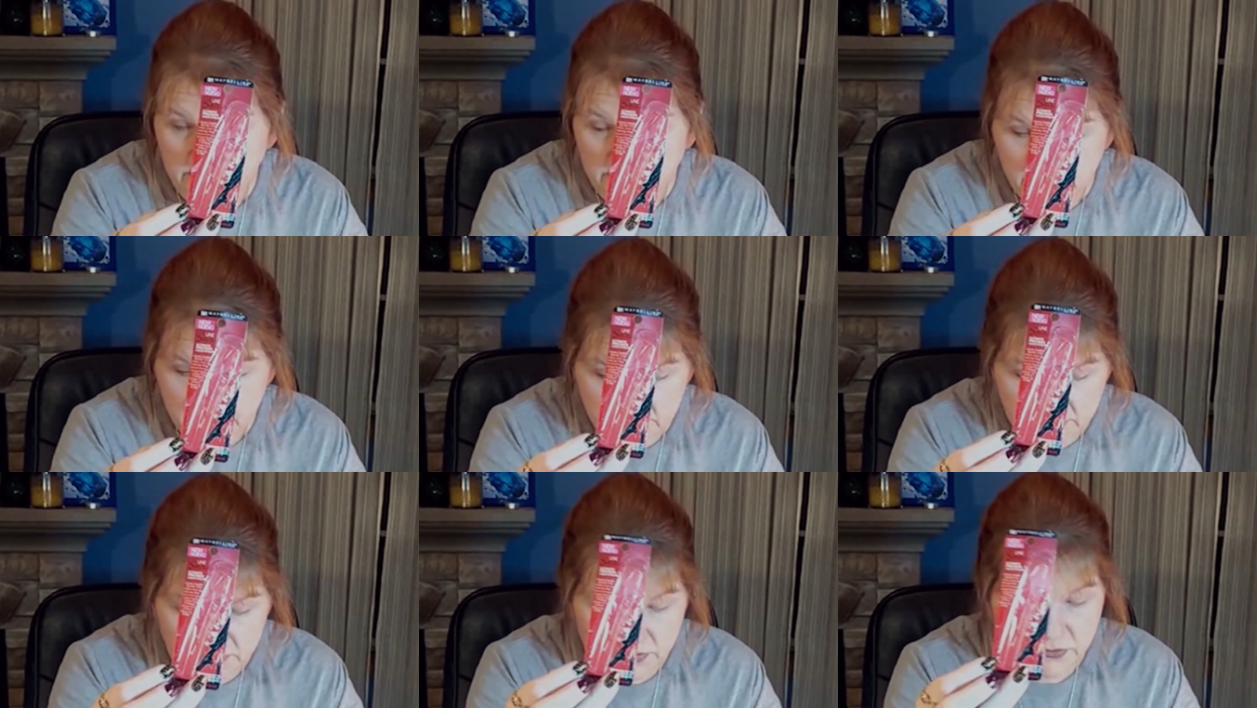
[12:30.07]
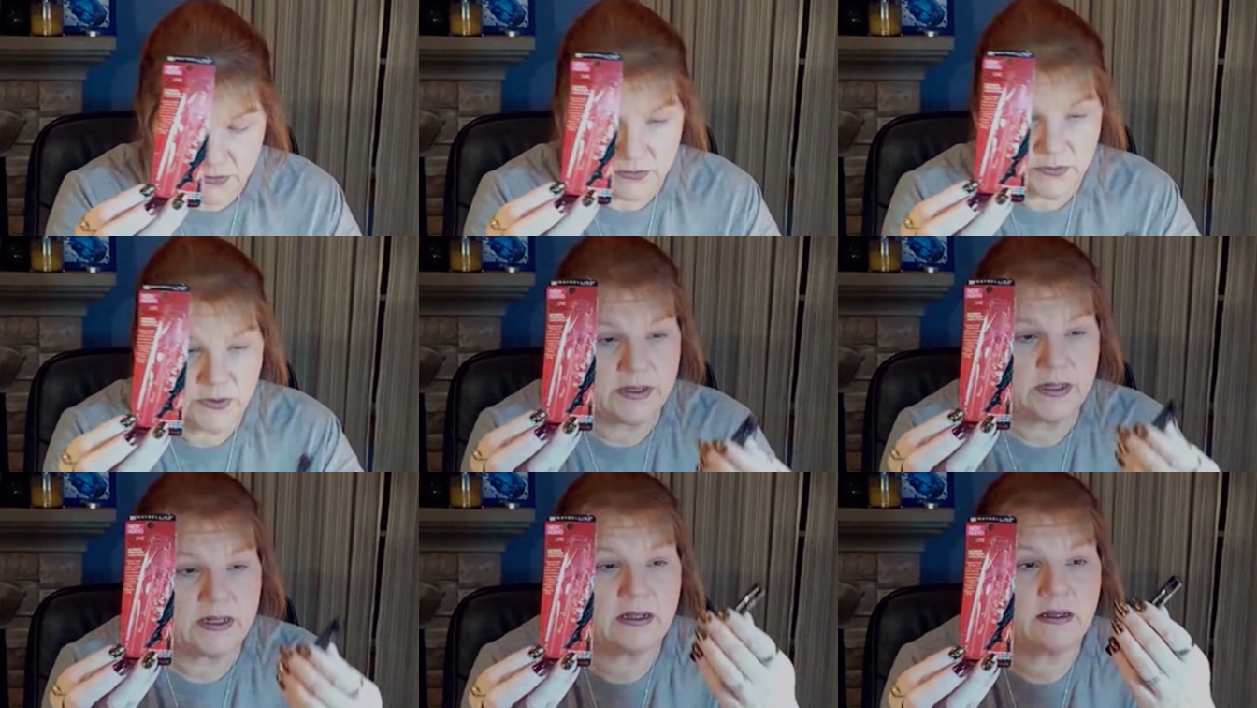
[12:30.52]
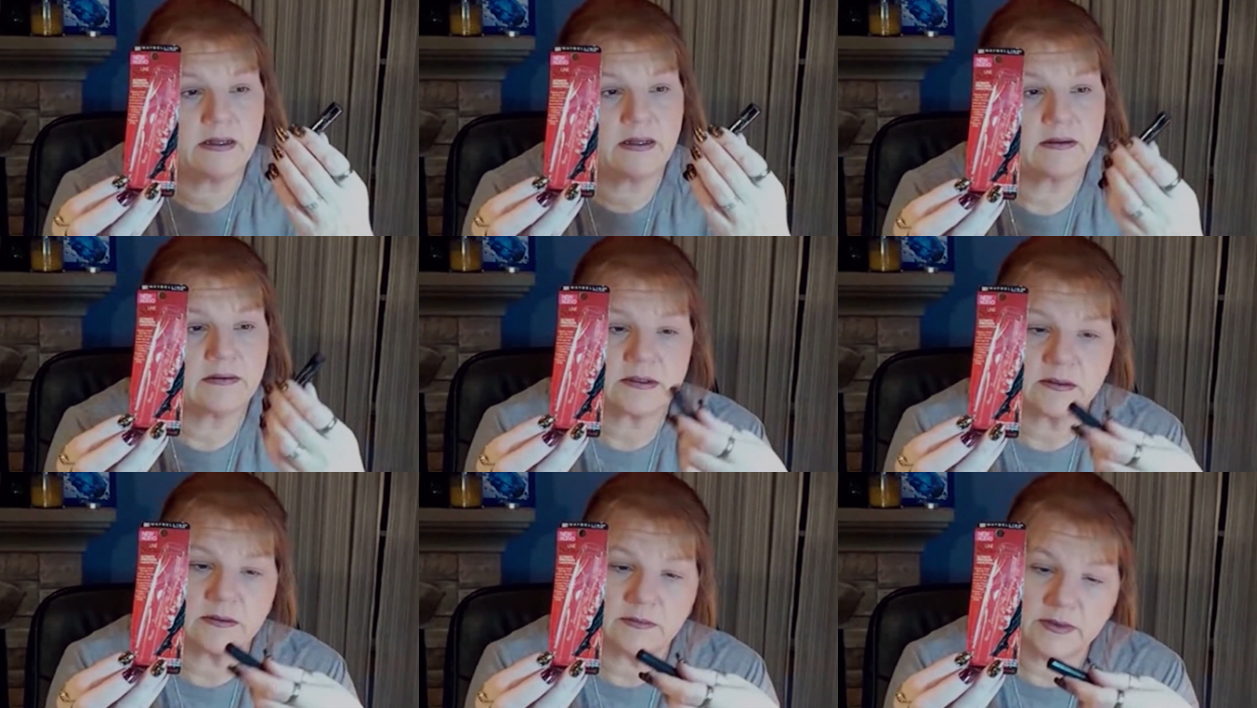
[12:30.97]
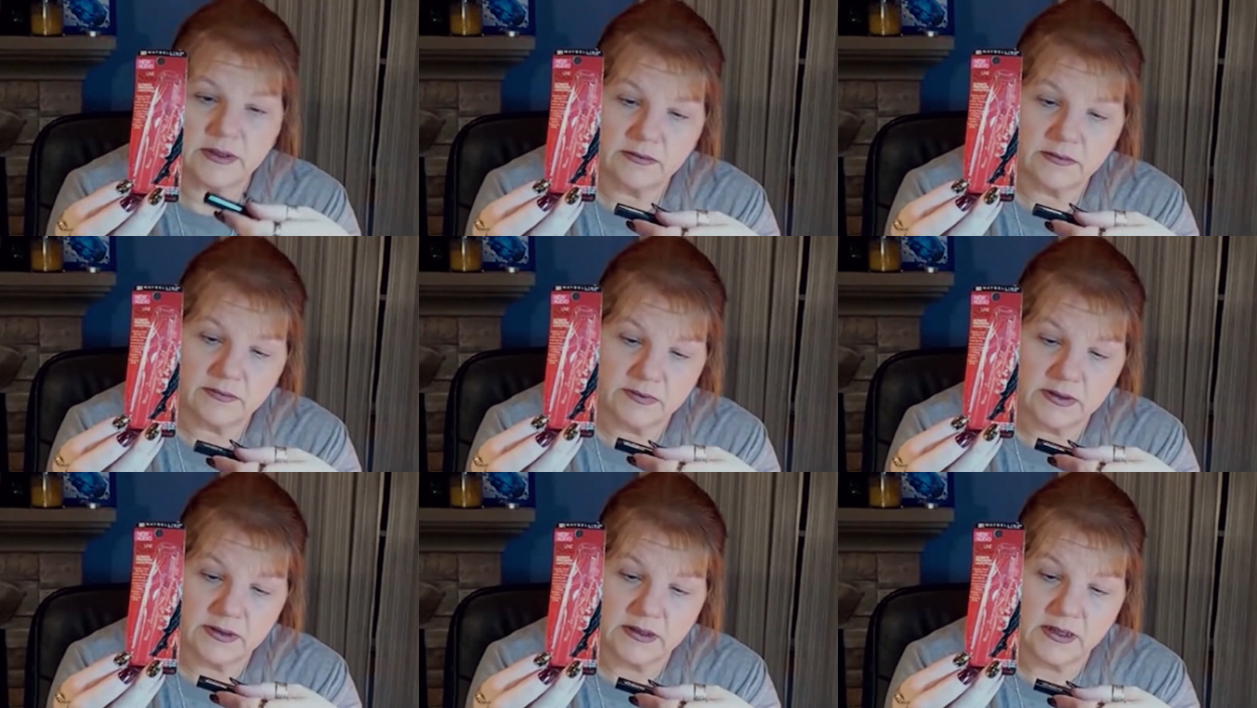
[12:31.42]
because there's no way in hell I was going to be able
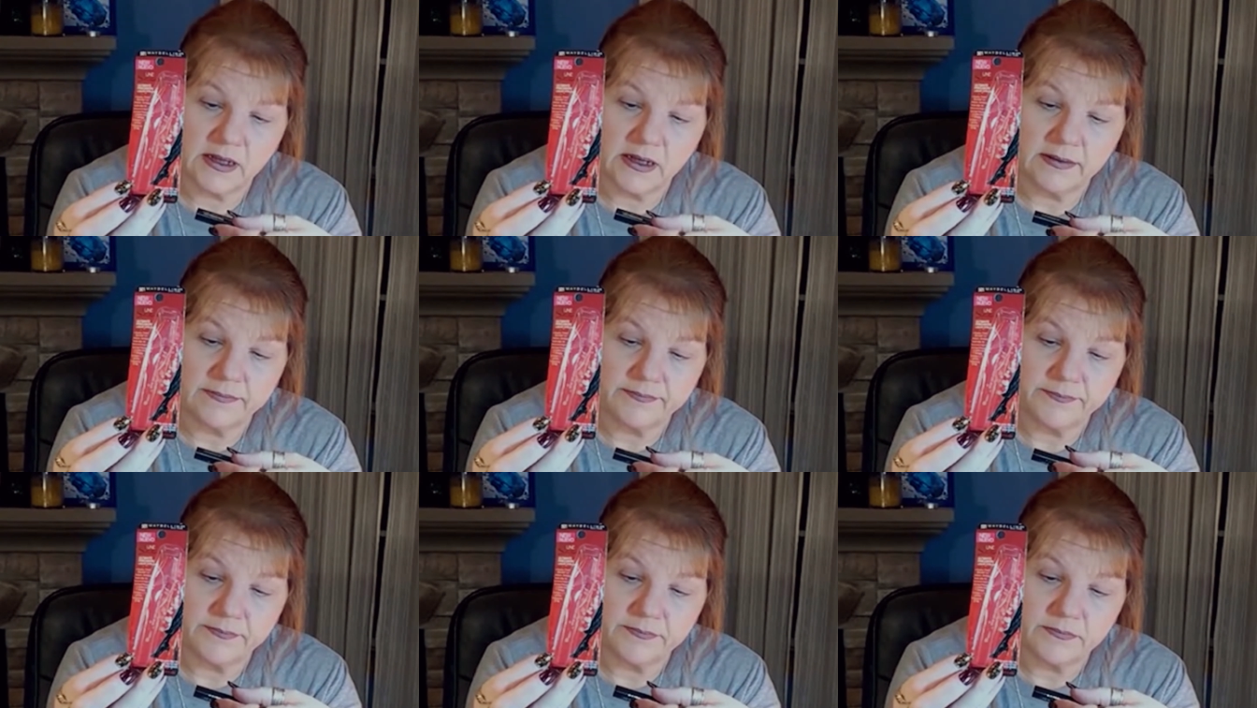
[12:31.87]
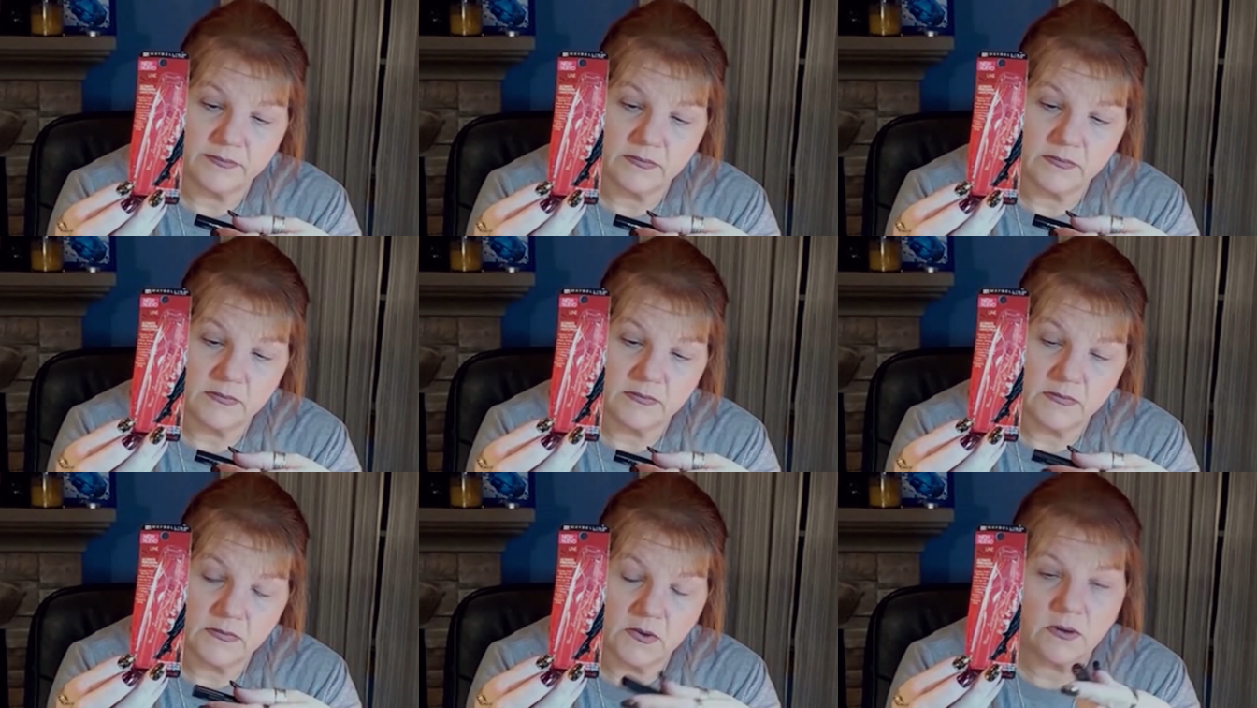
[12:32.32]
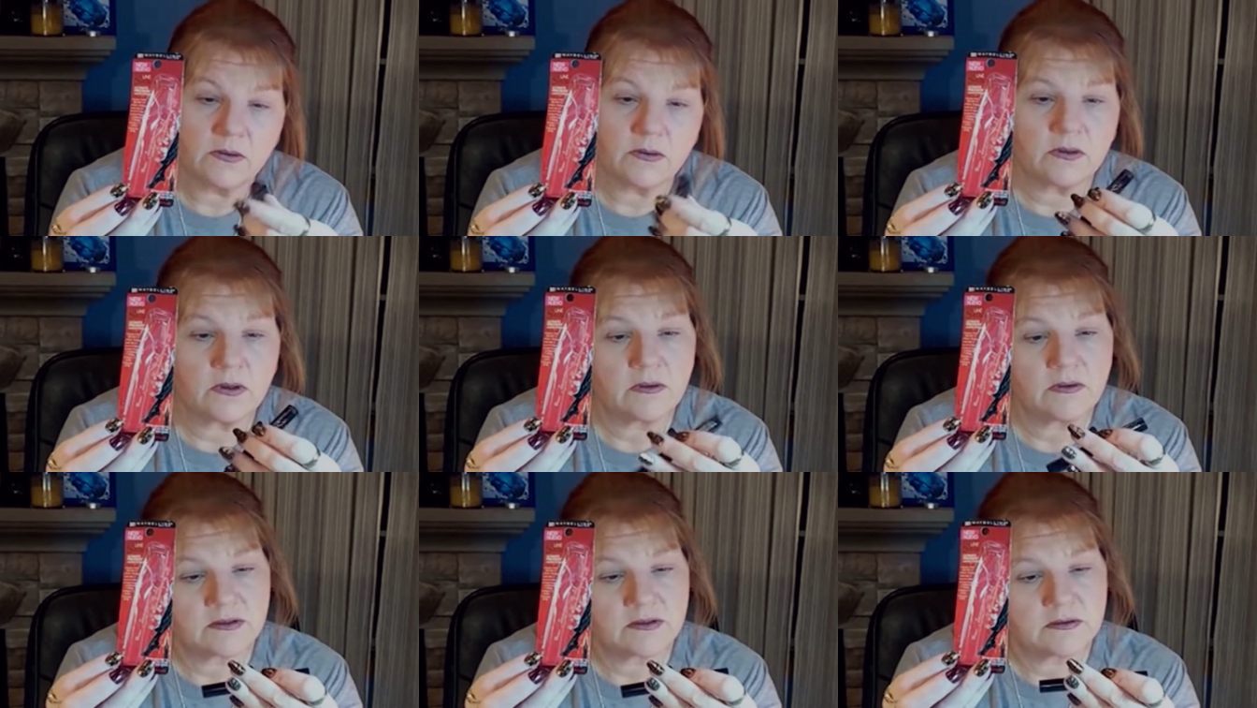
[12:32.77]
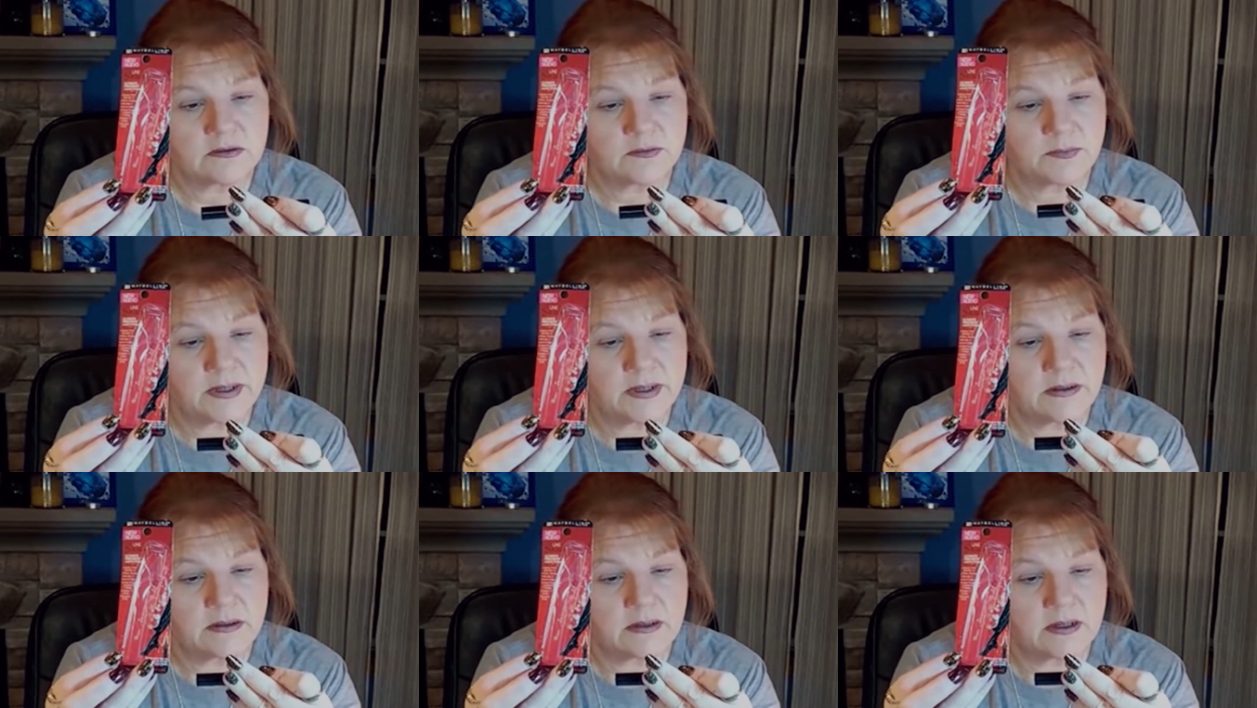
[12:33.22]
to read that. Oh no, this one's
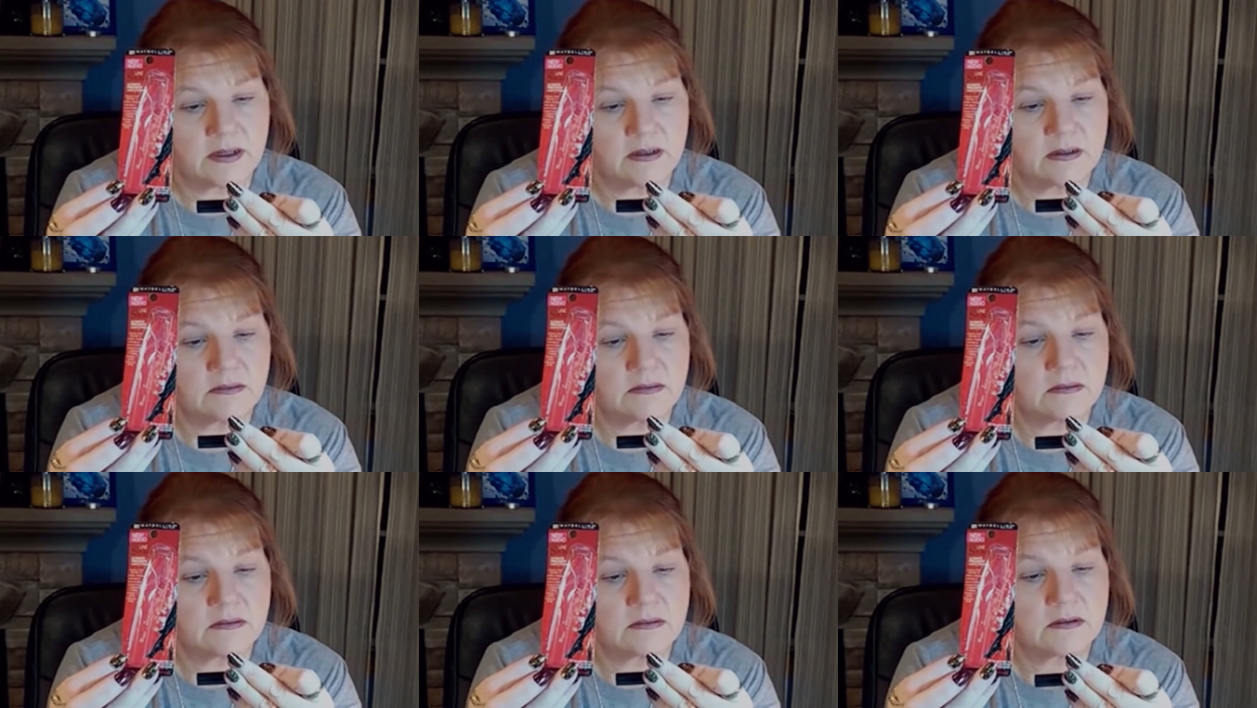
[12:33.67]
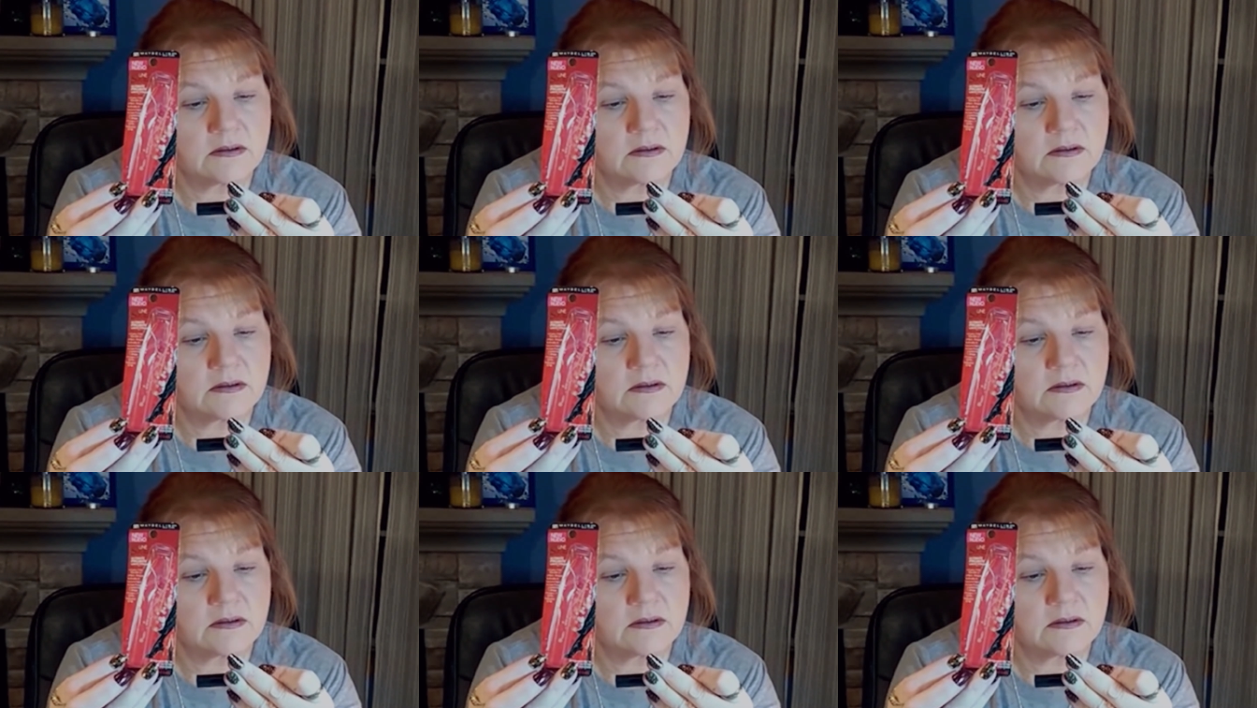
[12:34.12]
better now.